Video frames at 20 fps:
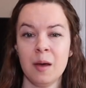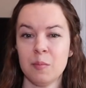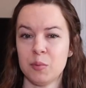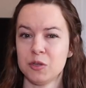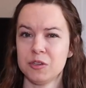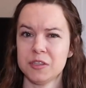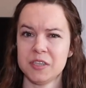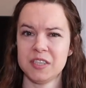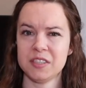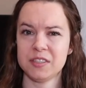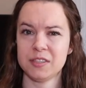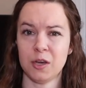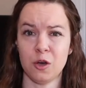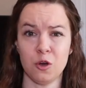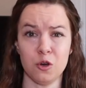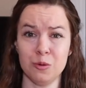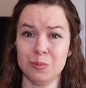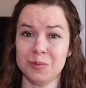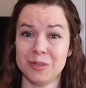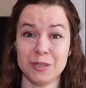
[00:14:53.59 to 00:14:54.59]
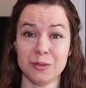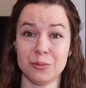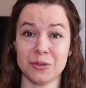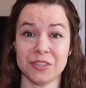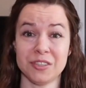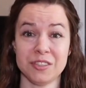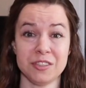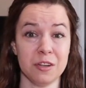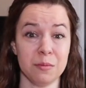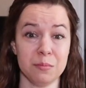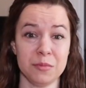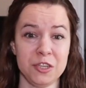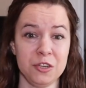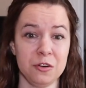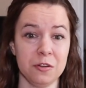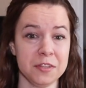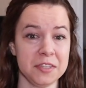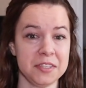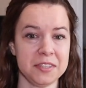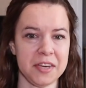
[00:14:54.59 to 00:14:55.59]
Police hoped there was
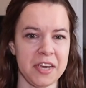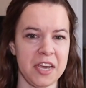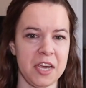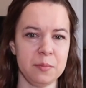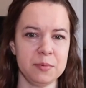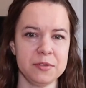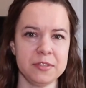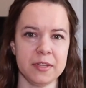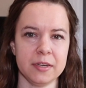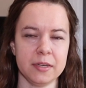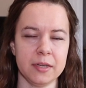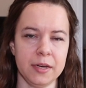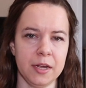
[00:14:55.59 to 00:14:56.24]
something on the tapes that